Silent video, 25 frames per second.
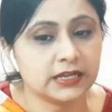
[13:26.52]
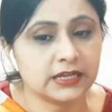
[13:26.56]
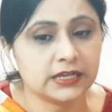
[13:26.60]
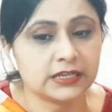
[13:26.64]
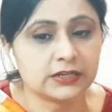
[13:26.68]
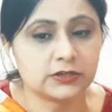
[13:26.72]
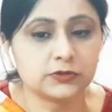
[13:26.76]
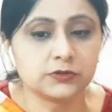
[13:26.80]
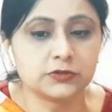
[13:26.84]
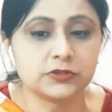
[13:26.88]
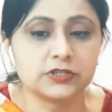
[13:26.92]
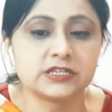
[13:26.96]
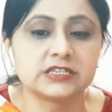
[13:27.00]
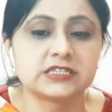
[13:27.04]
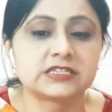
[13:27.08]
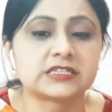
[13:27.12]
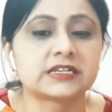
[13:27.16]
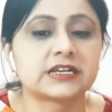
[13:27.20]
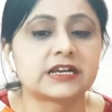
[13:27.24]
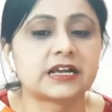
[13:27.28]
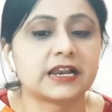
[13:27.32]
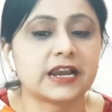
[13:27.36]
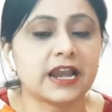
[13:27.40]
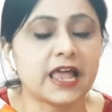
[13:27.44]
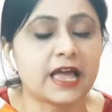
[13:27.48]

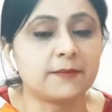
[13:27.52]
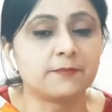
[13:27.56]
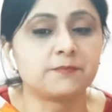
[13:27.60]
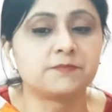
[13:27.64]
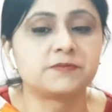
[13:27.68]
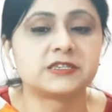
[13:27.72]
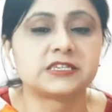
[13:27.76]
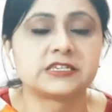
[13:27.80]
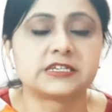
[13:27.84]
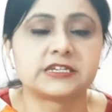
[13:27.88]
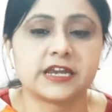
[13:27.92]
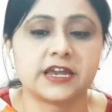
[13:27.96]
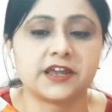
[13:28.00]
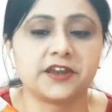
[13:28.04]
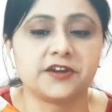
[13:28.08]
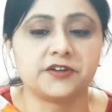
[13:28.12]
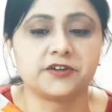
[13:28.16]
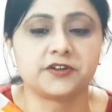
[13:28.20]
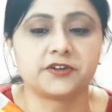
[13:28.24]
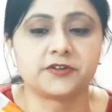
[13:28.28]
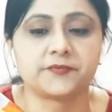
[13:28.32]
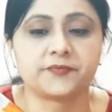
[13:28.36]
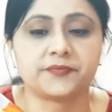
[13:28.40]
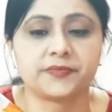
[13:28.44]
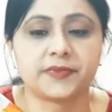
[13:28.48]
this clamp
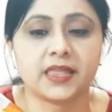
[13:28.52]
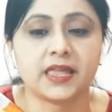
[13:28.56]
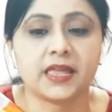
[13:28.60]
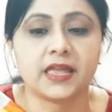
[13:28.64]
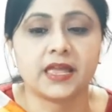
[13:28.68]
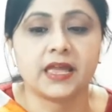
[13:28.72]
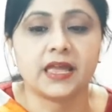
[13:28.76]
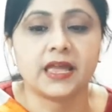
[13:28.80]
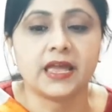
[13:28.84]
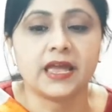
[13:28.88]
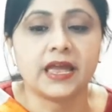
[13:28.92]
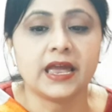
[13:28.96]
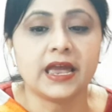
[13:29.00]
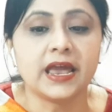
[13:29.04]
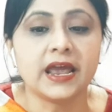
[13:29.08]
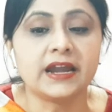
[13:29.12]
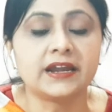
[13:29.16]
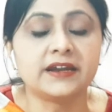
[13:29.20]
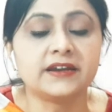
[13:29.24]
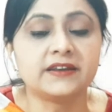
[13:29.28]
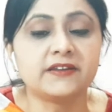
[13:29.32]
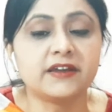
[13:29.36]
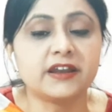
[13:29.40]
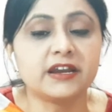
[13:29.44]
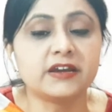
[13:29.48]
stand,
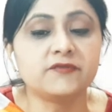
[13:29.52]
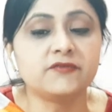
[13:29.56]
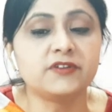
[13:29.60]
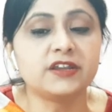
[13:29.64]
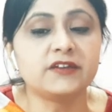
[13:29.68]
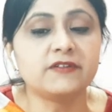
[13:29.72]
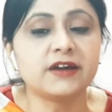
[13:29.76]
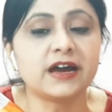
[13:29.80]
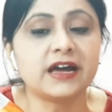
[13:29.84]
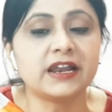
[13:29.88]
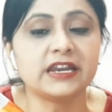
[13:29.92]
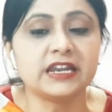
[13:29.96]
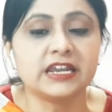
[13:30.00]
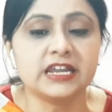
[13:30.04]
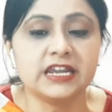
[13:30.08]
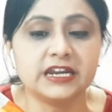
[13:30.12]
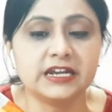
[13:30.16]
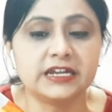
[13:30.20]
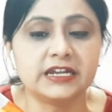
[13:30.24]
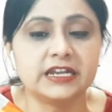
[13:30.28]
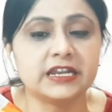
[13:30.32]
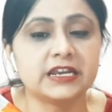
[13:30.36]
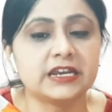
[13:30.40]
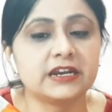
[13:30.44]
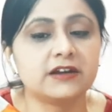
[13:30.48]
and then we are
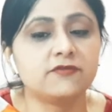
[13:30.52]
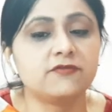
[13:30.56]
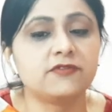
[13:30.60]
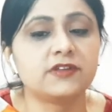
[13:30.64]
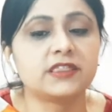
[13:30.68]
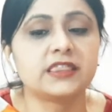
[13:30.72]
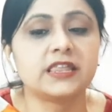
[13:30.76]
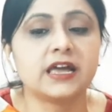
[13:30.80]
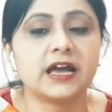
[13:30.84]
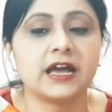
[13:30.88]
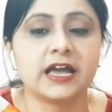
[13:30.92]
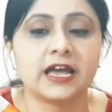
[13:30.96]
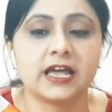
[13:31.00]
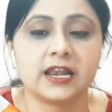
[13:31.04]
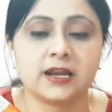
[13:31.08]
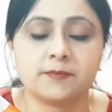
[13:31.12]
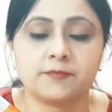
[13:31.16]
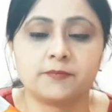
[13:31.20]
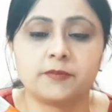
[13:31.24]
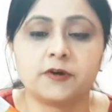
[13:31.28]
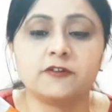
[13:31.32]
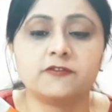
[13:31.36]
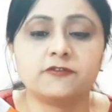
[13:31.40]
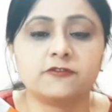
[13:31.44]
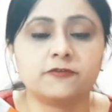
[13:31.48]
heating it with the
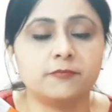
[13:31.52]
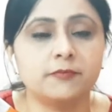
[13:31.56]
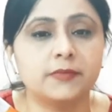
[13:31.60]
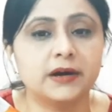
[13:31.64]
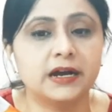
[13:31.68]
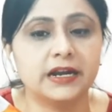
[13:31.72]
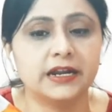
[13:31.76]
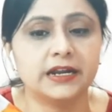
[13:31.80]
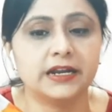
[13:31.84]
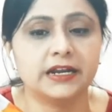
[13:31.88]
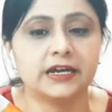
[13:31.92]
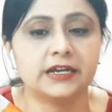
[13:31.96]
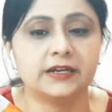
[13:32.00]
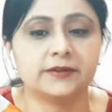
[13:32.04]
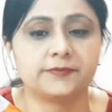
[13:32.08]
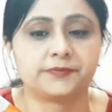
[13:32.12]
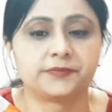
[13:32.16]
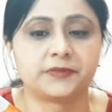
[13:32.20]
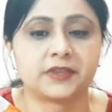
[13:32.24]
help of burner.